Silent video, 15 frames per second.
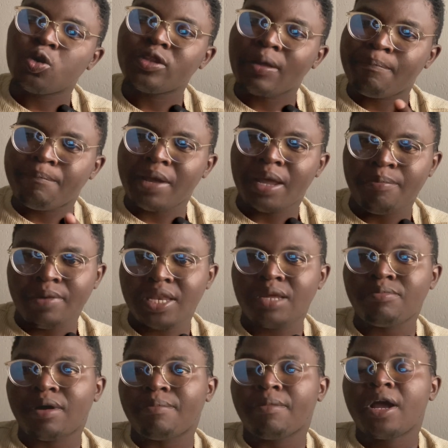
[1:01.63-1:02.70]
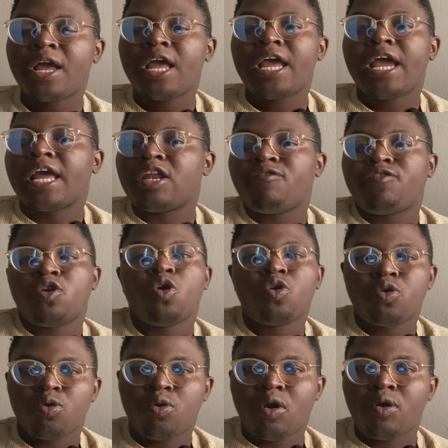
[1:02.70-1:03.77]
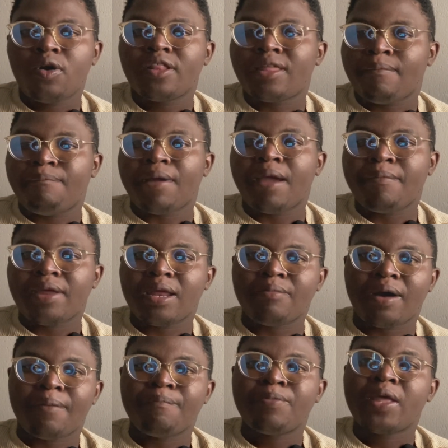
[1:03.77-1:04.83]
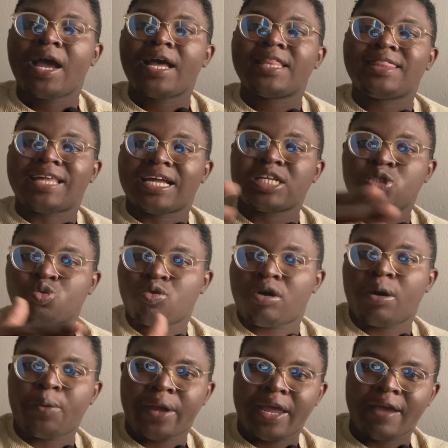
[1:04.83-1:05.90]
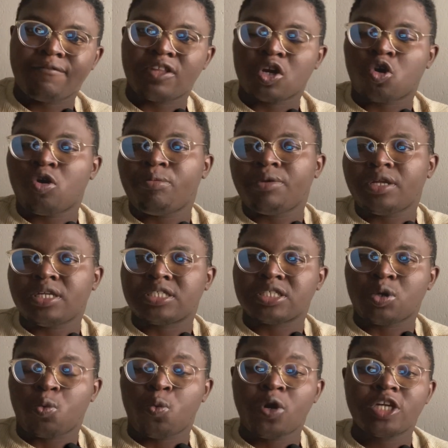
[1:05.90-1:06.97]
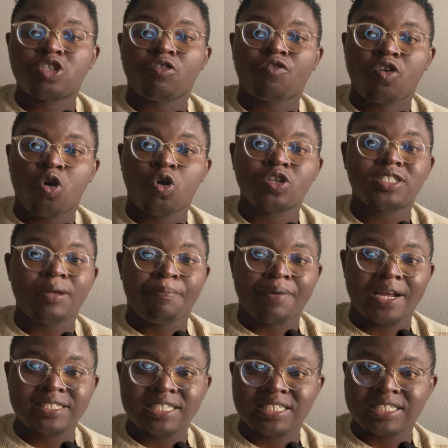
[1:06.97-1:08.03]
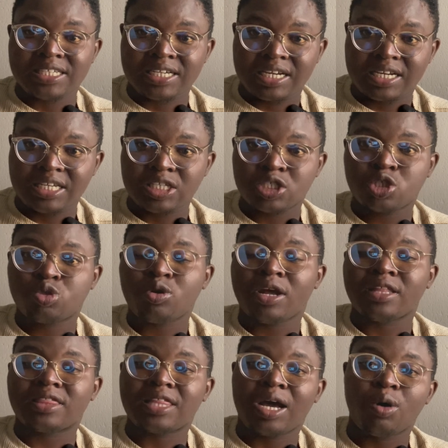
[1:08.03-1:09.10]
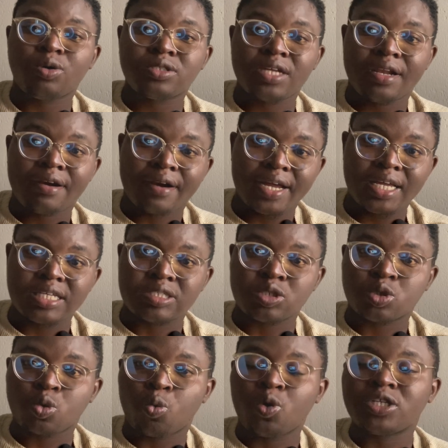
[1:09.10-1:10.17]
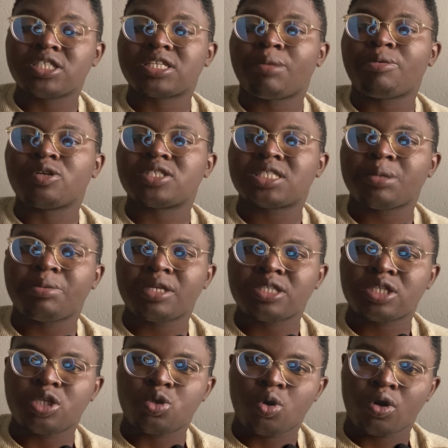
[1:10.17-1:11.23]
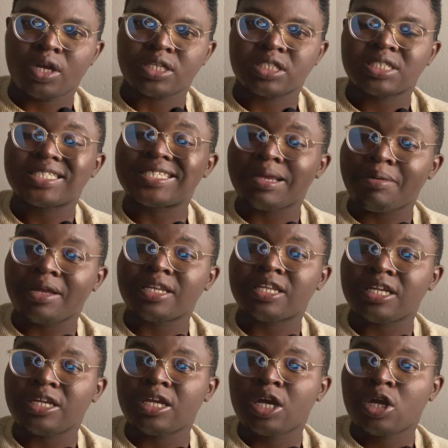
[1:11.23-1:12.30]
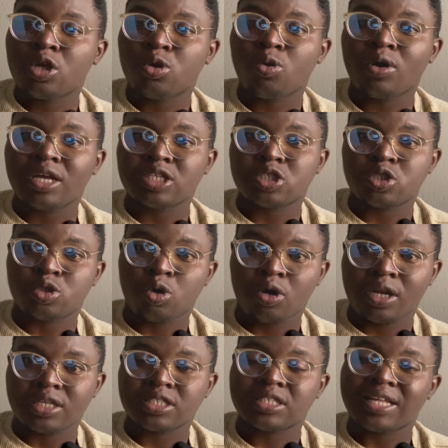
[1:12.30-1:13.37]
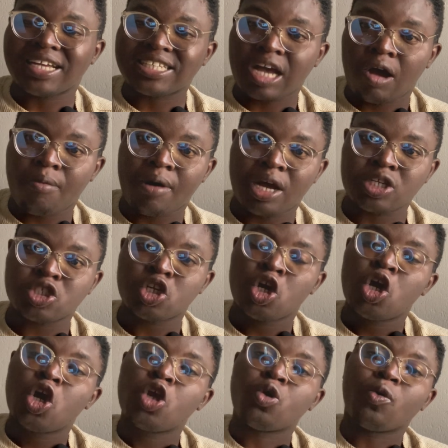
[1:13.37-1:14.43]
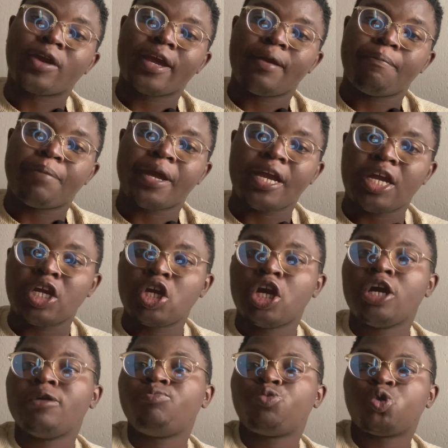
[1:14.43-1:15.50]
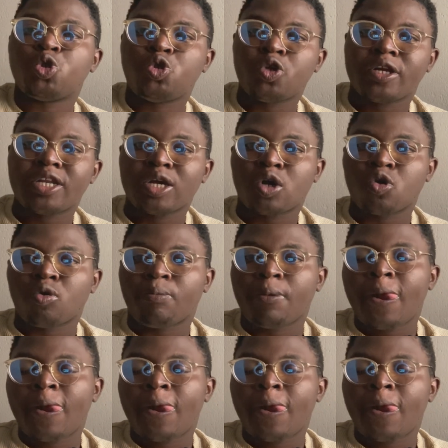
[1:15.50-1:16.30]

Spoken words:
the bare minimum. And if you don't know the bare minimum, that is why we have the community, which of course the price has increased to 1,000 rands, which is about $70, 70 US dollars. That's how much you can pay to join the group,